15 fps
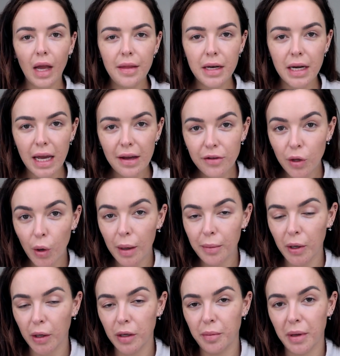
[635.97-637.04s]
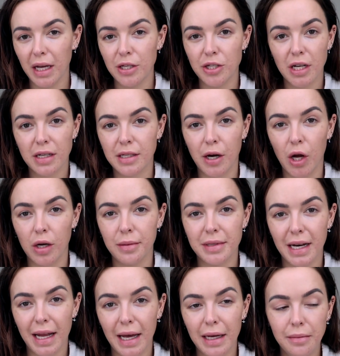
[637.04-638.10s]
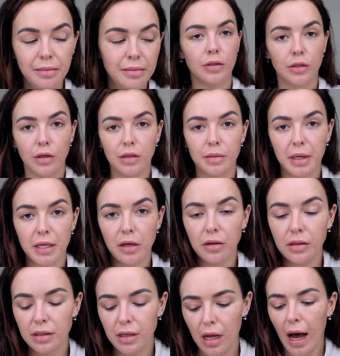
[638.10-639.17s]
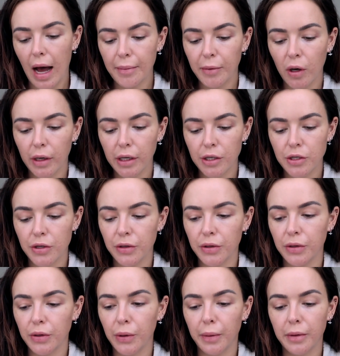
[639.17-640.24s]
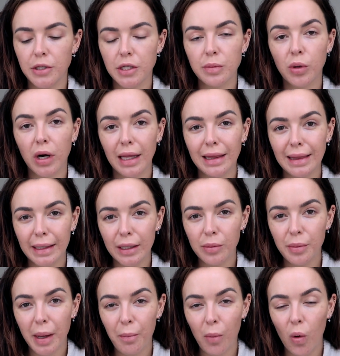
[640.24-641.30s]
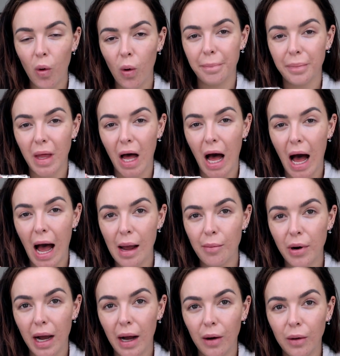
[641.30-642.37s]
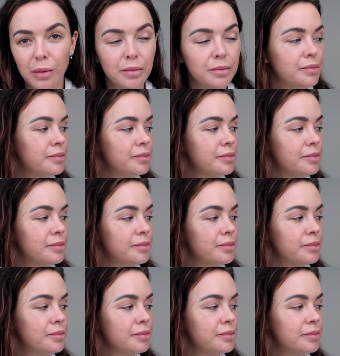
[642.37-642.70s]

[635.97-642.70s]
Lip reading: And then even though I'm going to be just at home today, excuse my dogs, I'm going to just put a little bit more eyebrow.